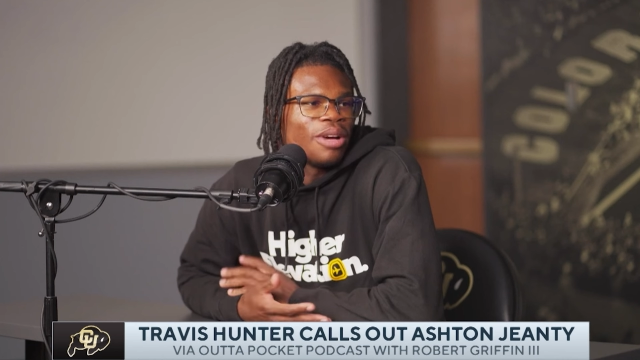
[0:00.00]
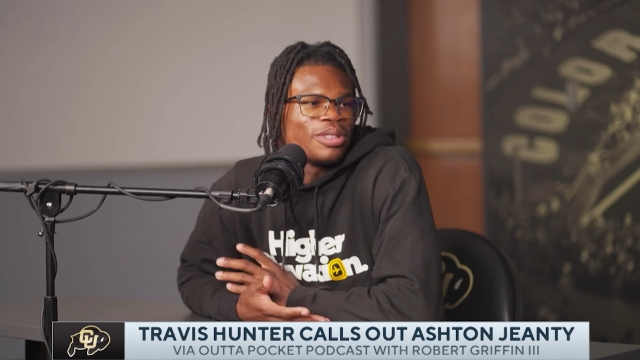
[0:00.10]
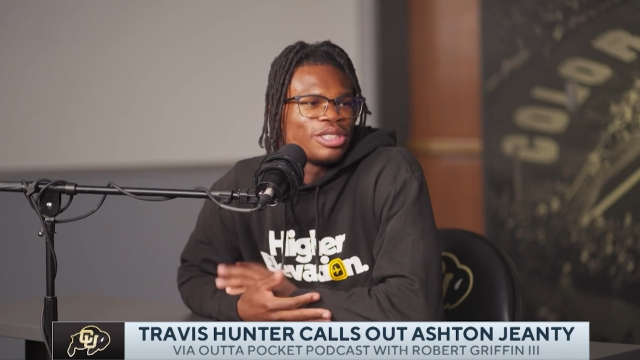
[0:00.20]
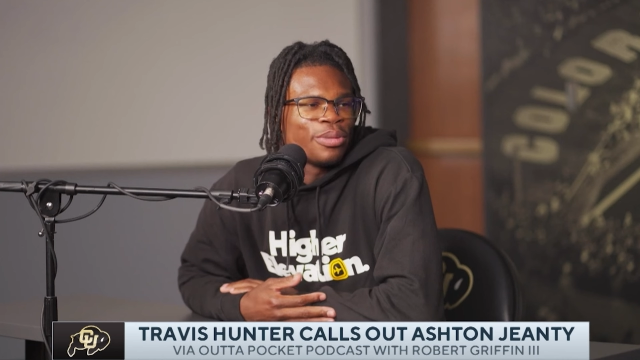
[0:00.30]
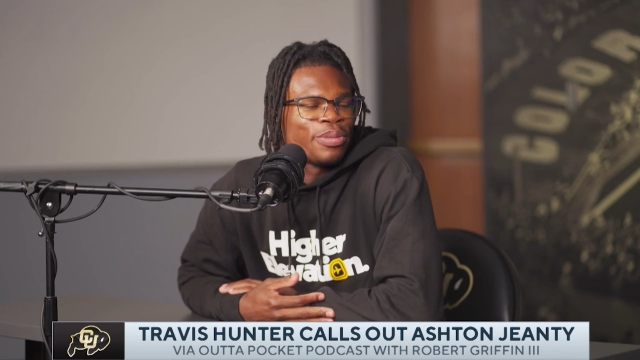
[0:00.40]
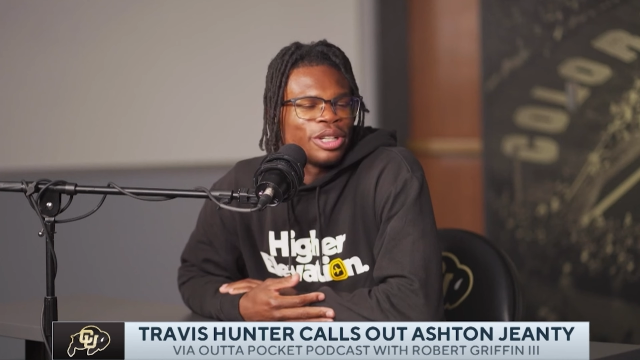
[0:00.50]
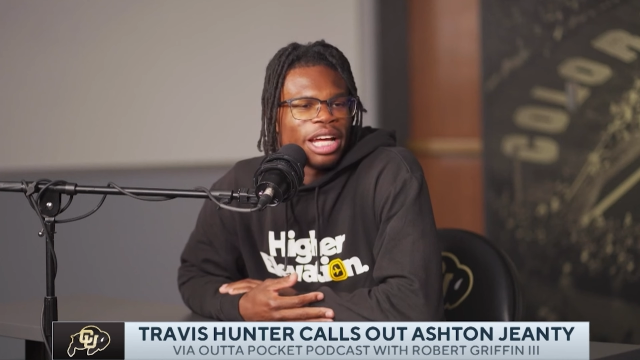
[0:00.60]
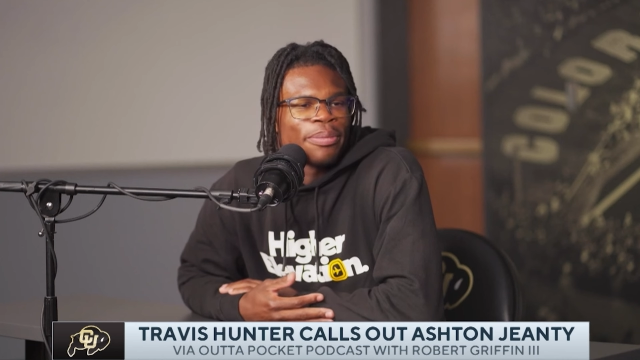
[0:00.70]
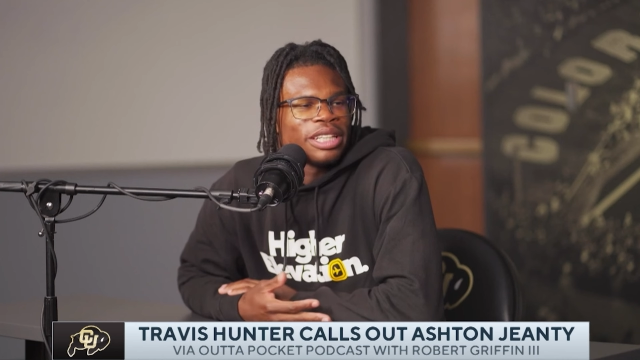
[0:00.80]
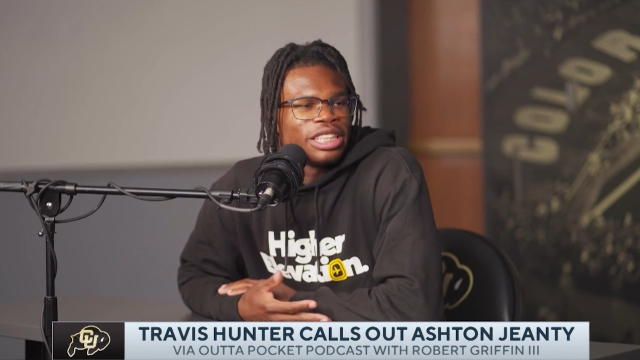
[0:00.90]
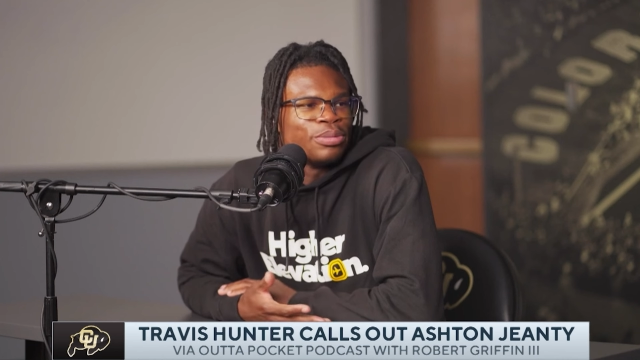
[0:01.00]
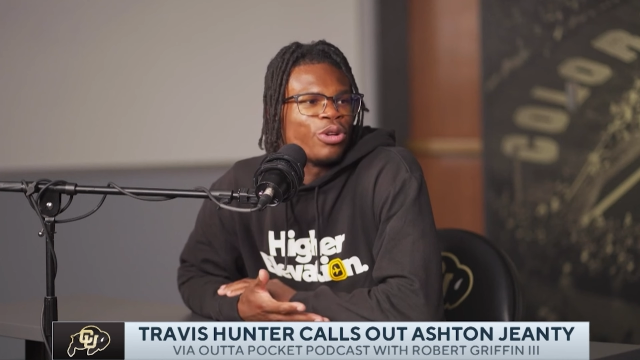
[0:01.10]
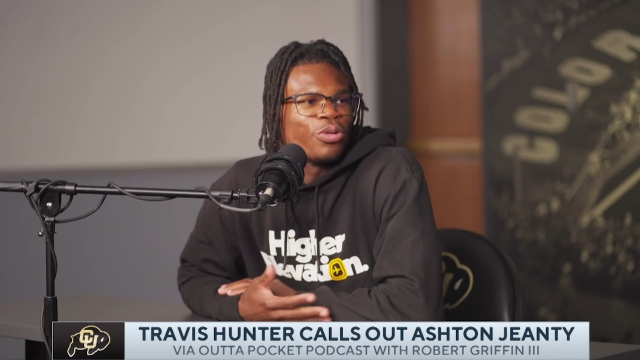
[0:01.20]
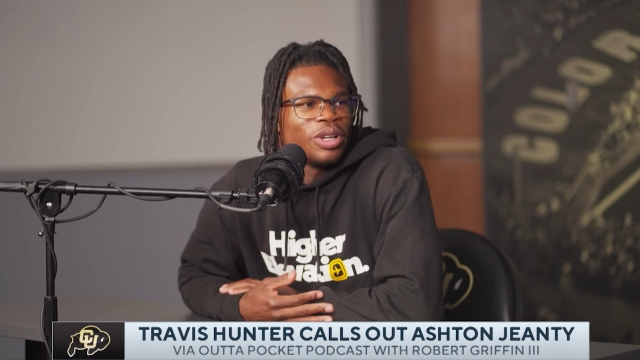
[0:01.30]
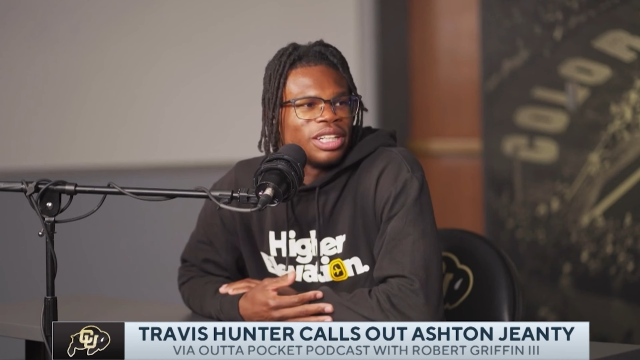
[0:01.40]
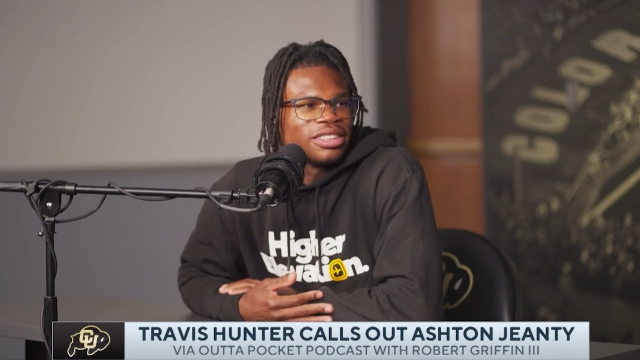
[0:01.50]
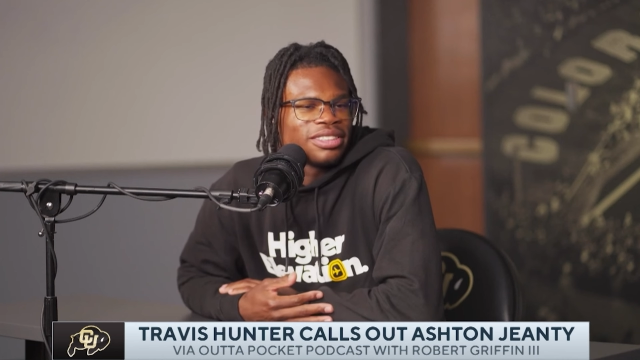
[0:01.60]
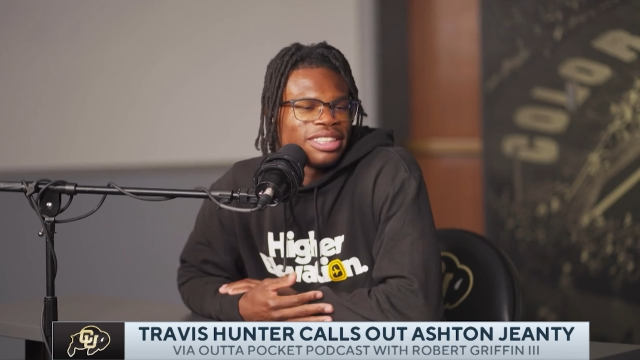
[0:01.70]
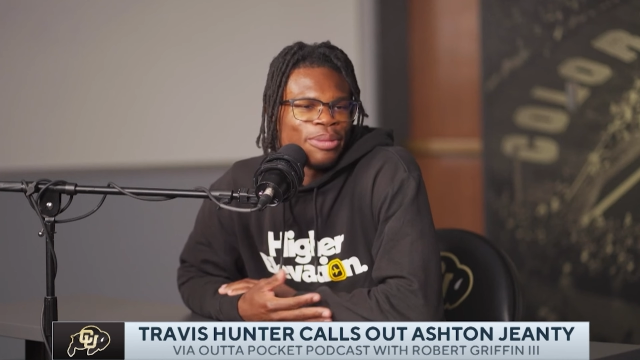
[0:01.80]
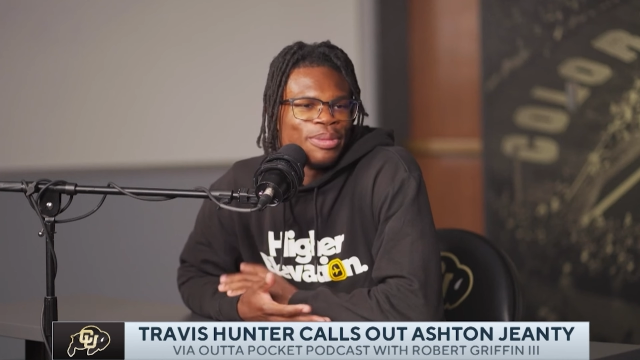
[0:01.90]
haven't seen a player that plays both ways,
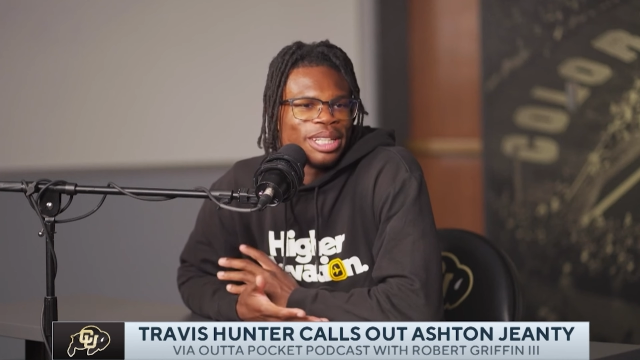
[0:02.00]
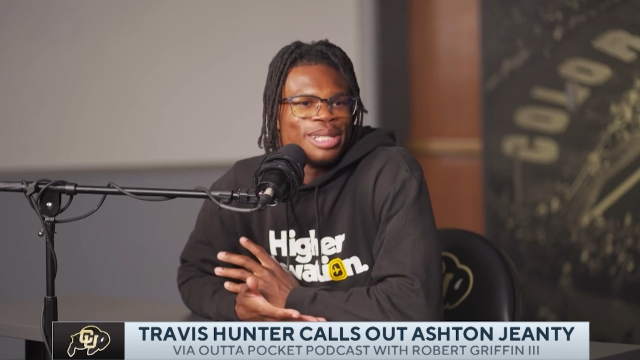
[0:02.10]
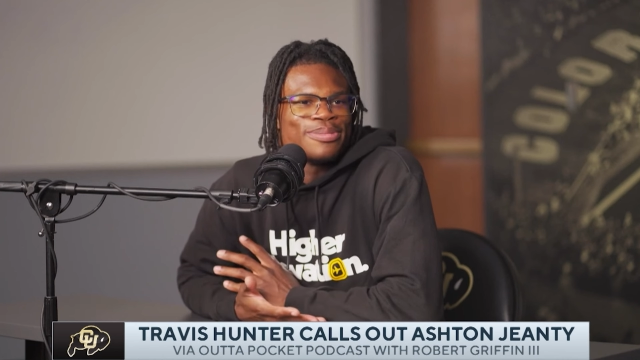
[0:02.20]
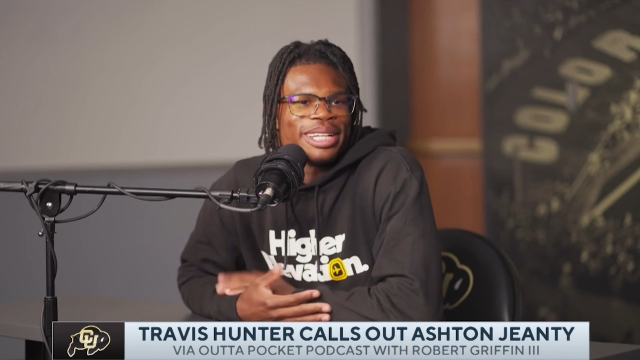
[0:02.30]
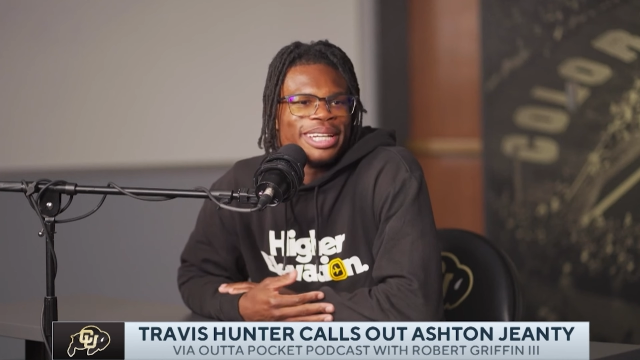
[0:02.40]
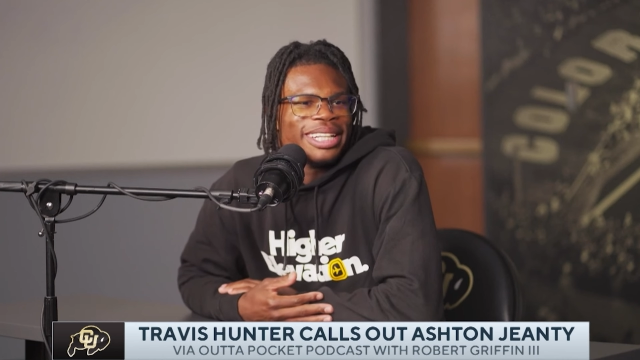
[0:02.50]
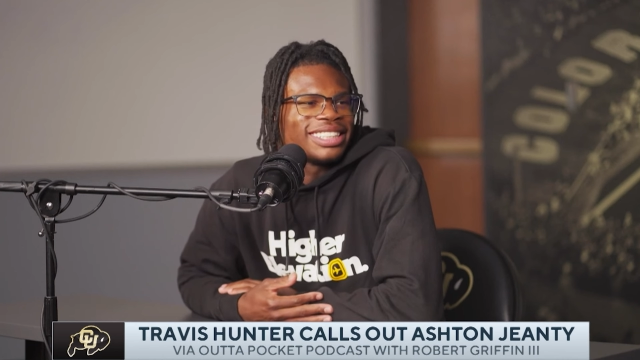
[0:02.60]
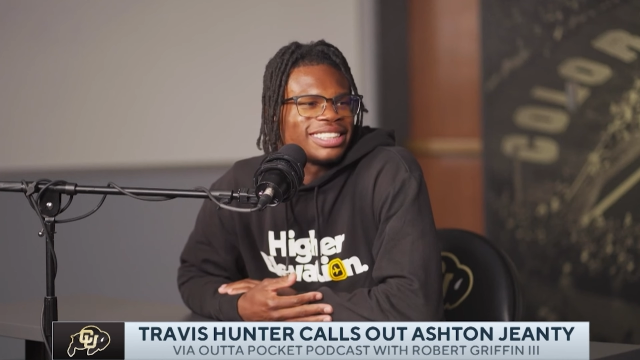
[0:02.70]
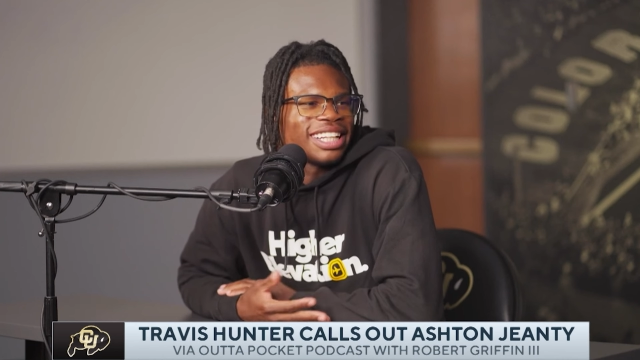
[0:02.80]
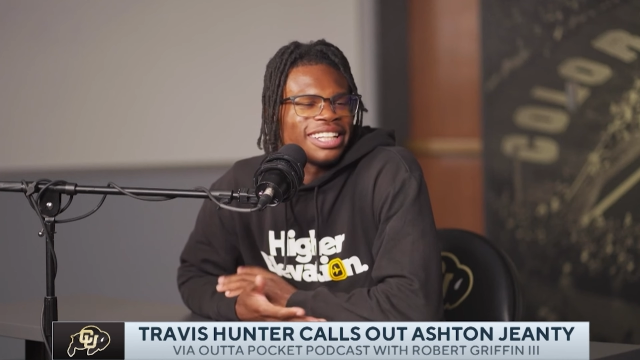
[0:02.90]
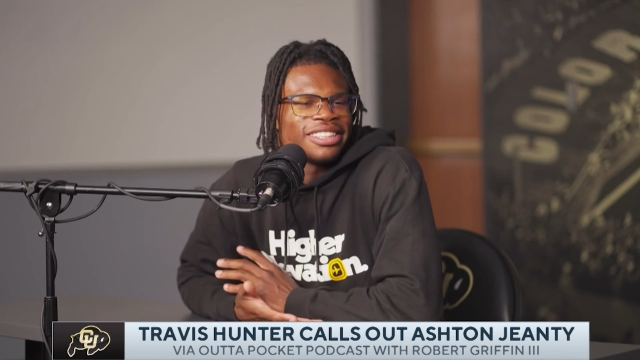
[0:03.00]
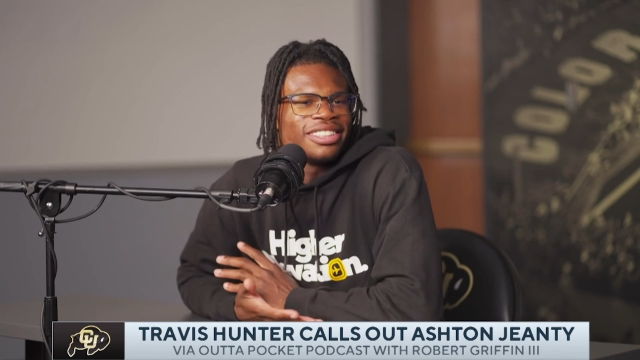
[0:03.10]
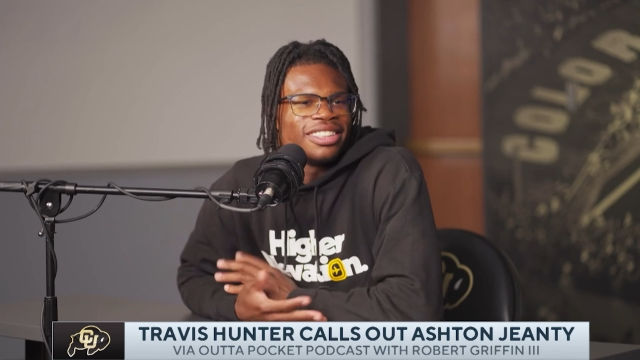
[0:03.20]
and I'm going to keep saying that. It's like,